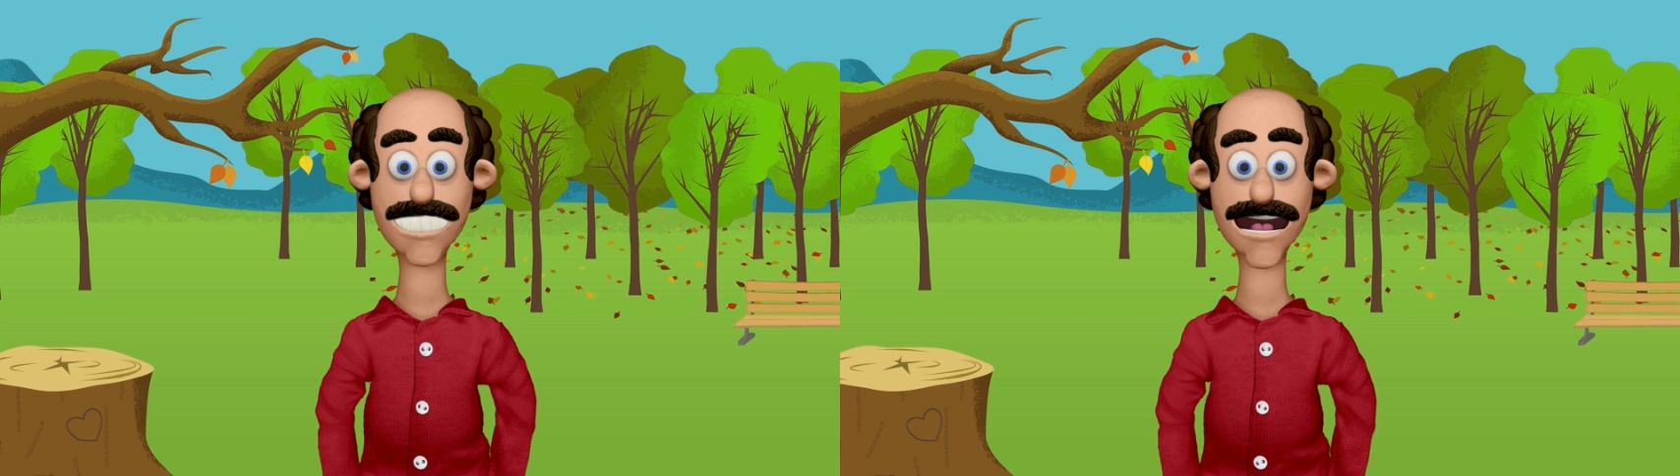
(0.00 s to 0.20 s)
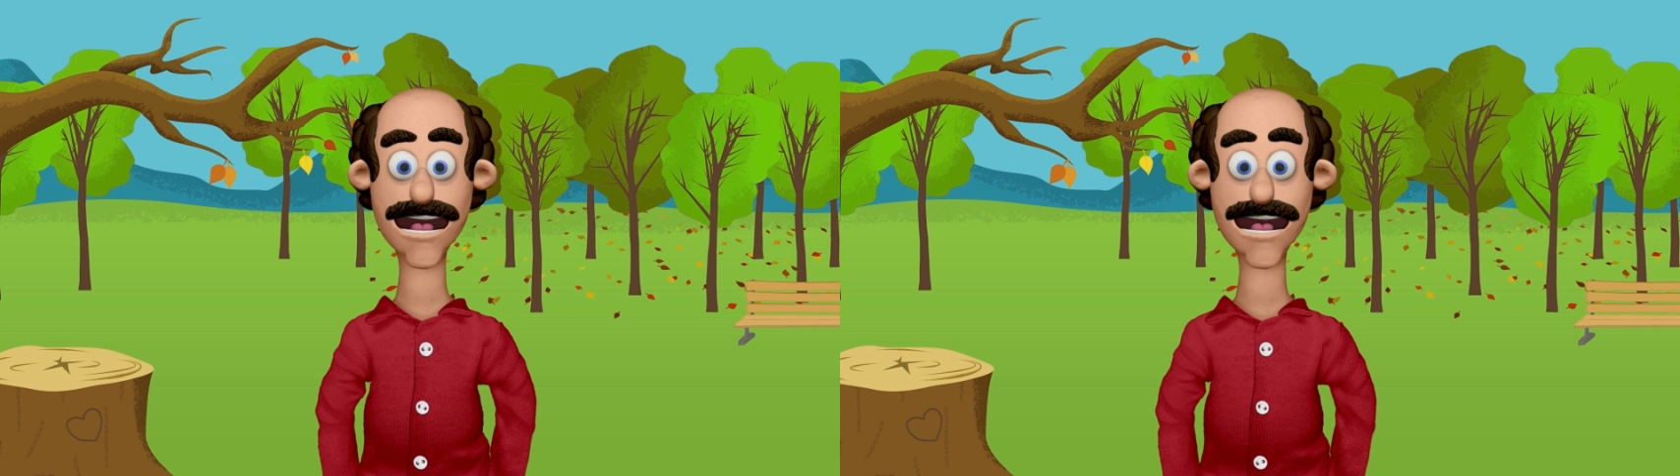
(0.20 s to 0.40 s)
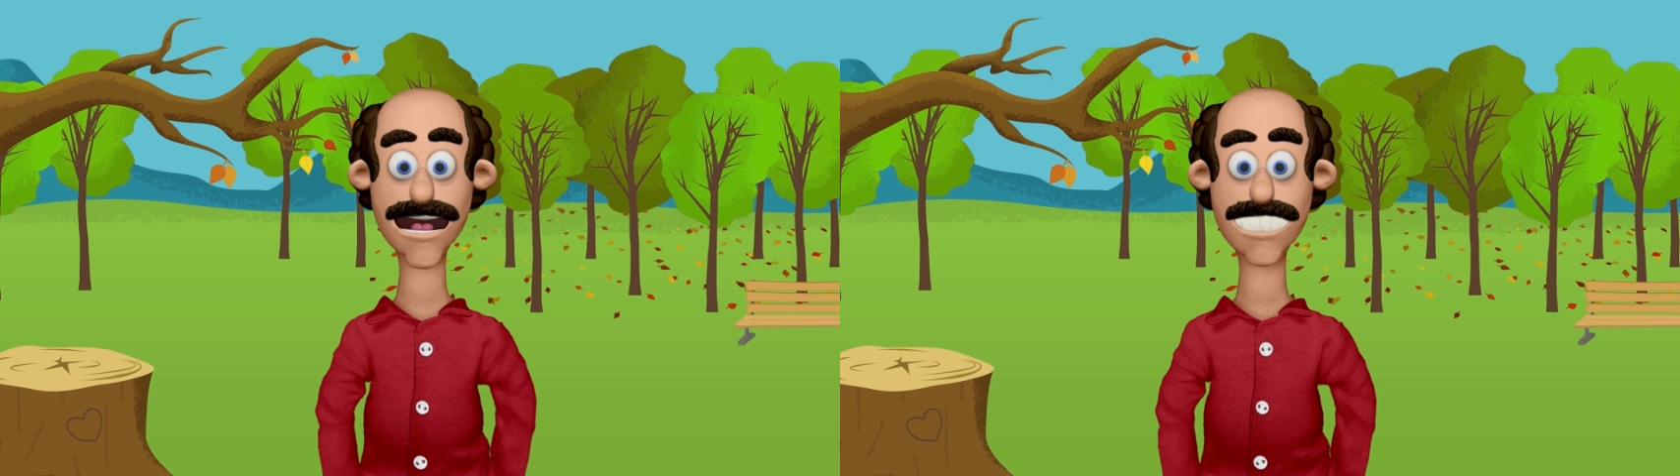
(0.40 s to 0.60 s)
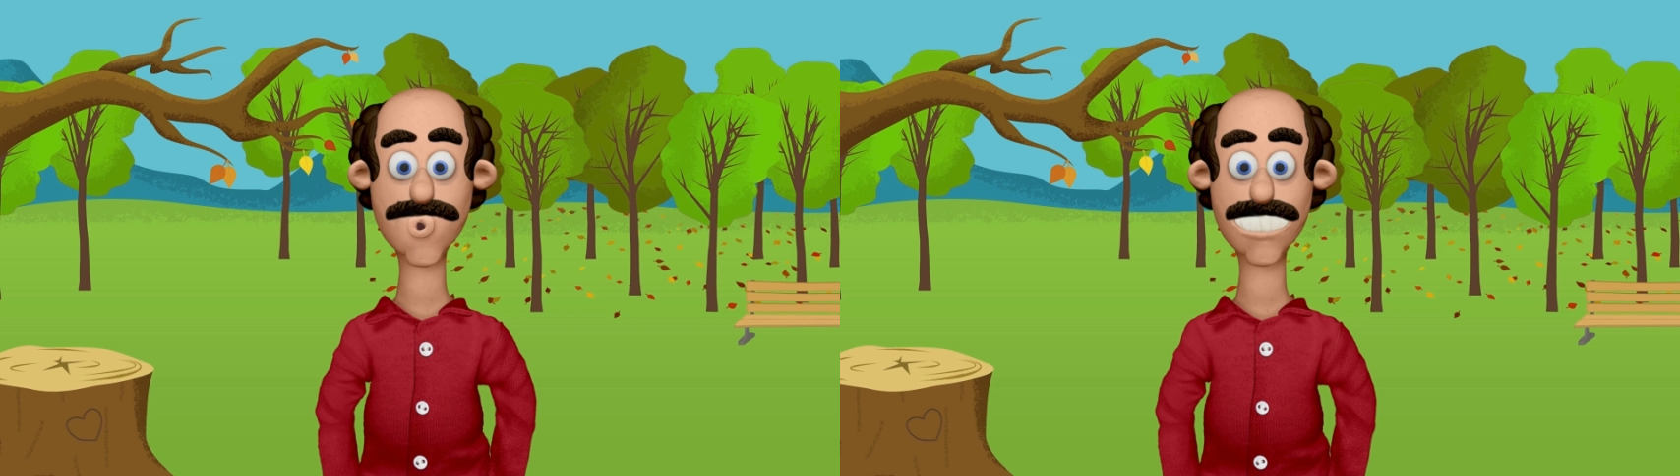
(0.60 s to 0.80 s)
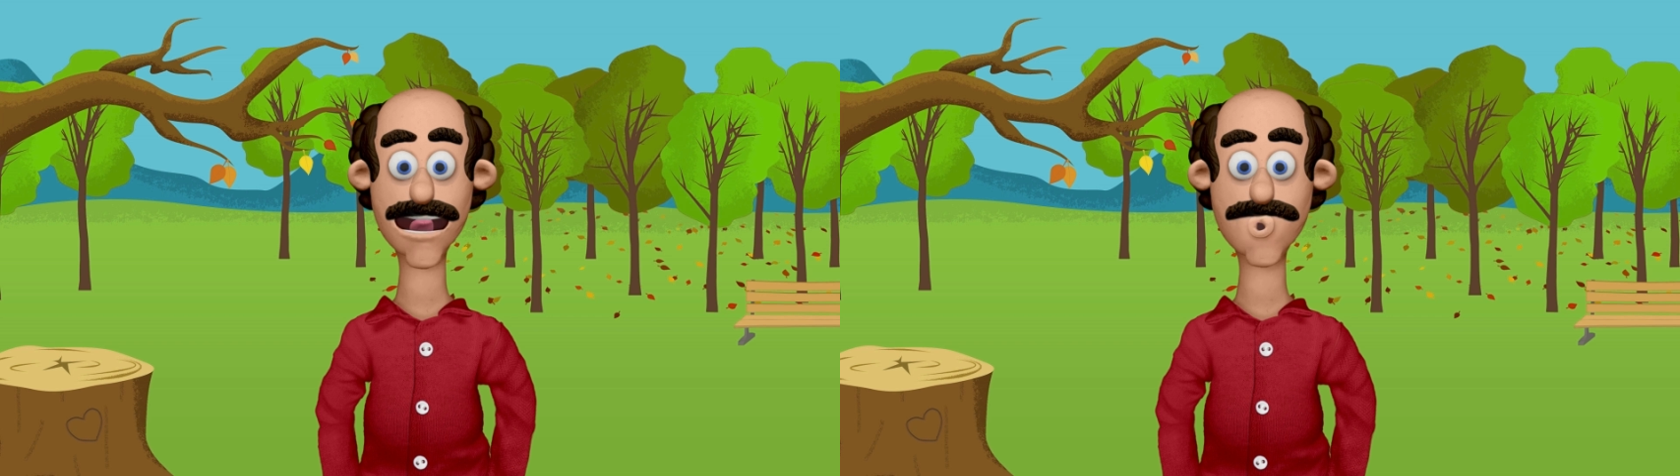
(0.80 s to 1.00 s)
predicated
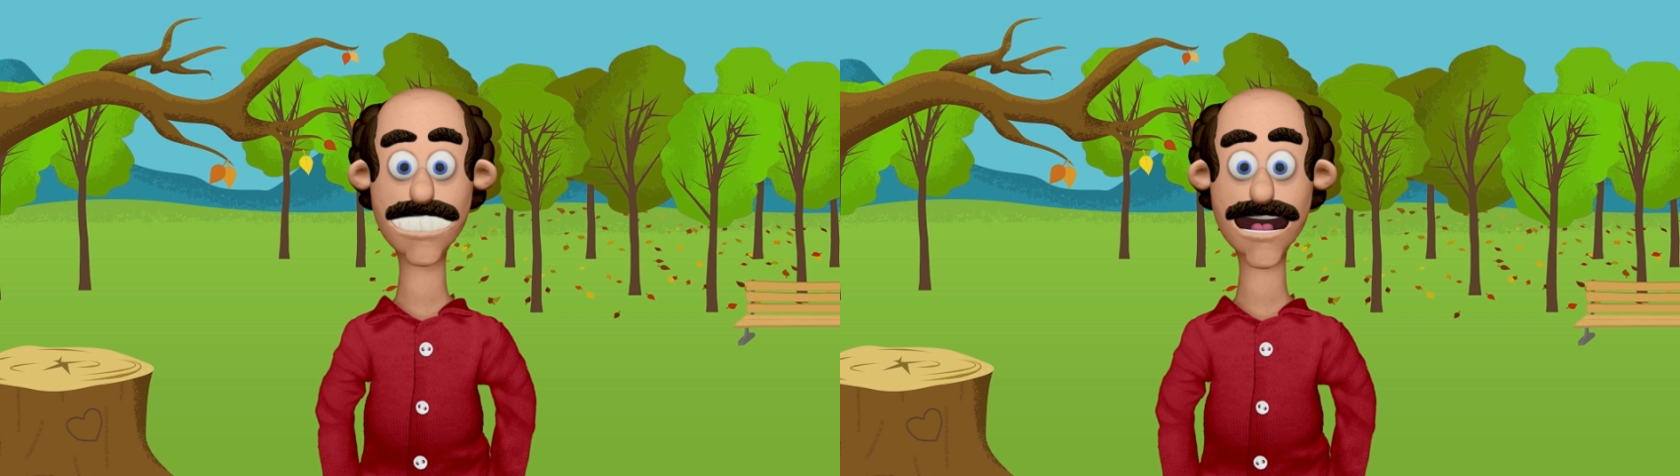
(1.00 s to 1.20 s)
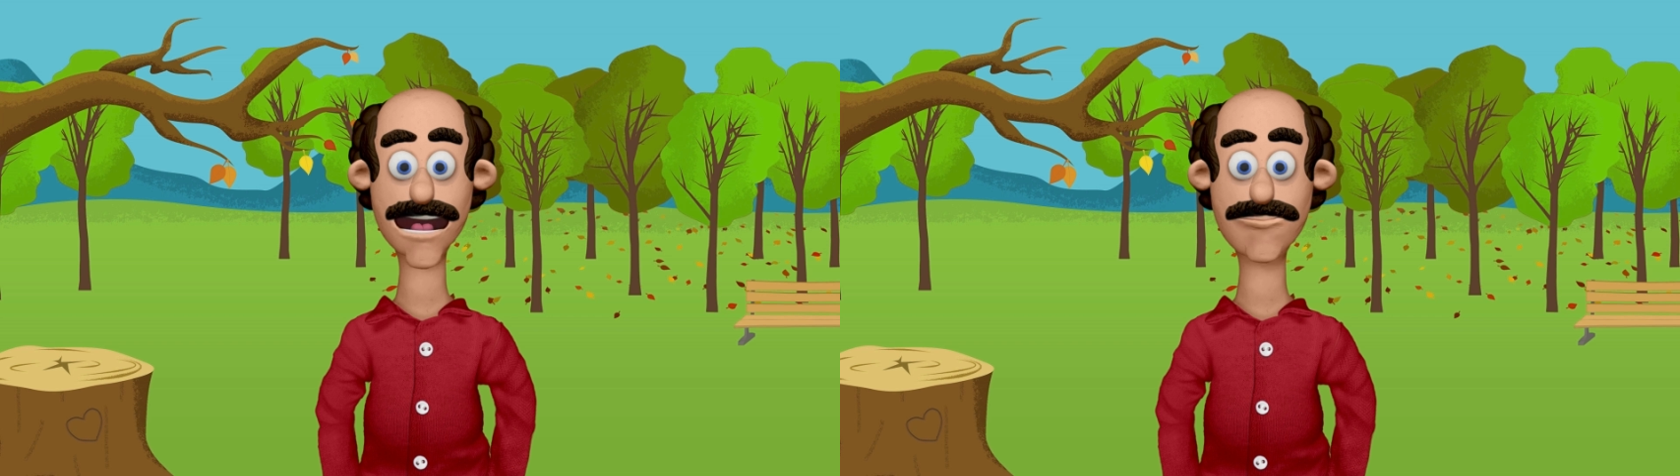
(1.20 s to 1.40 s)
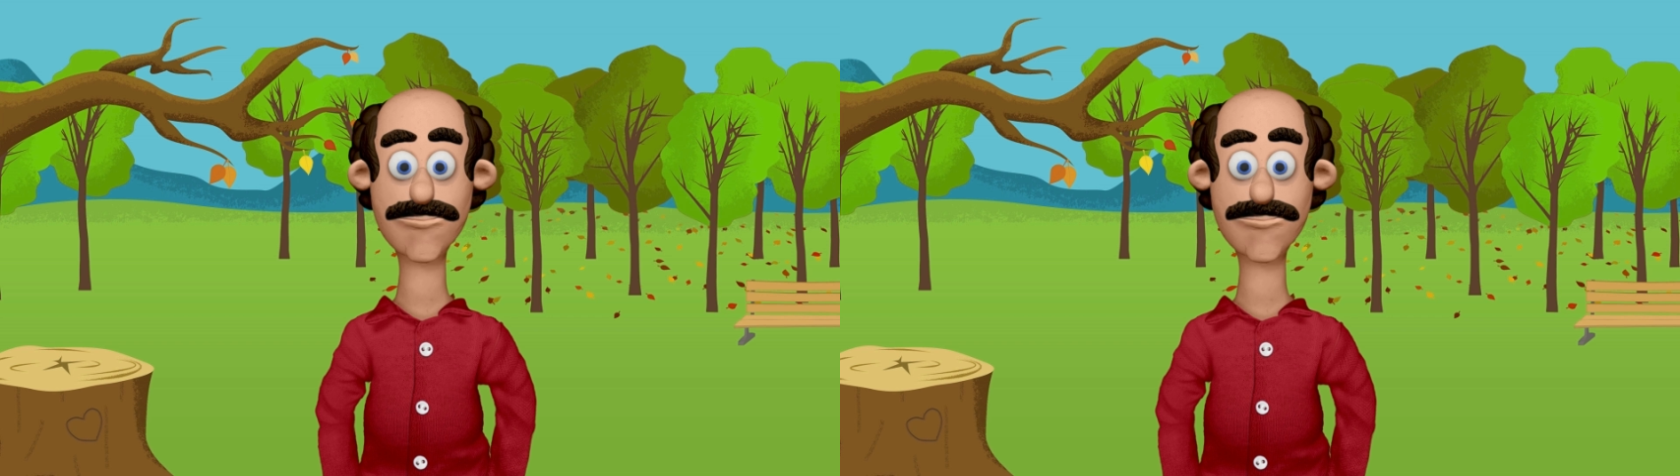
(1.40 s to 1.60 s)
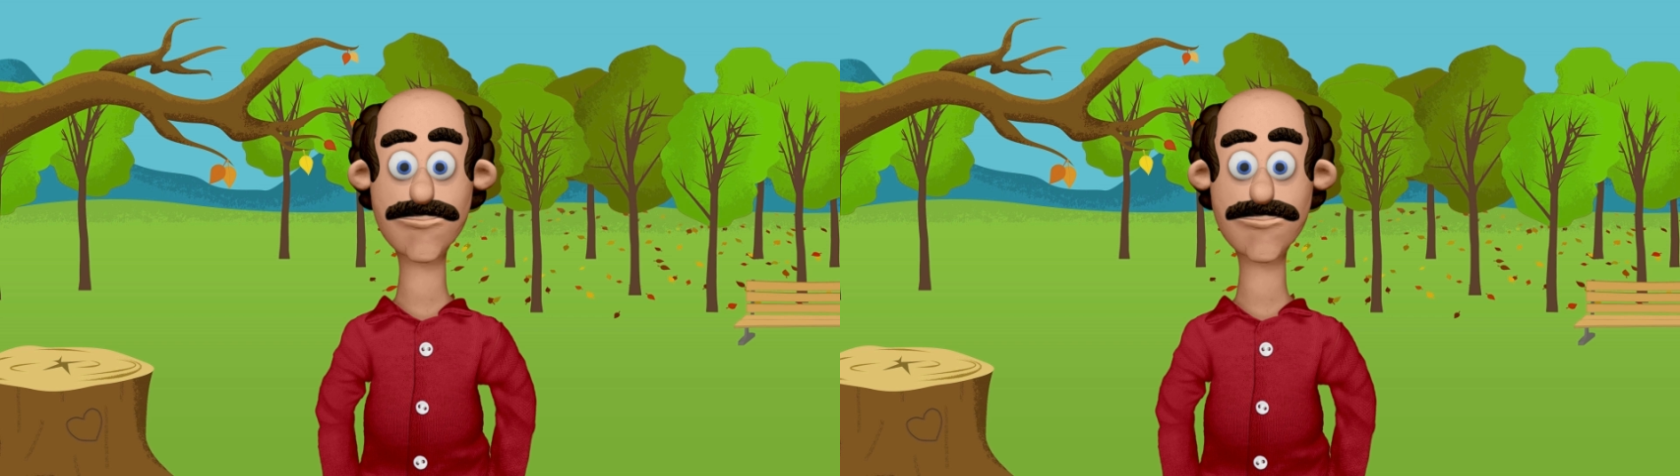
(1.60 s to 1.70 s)
with a context.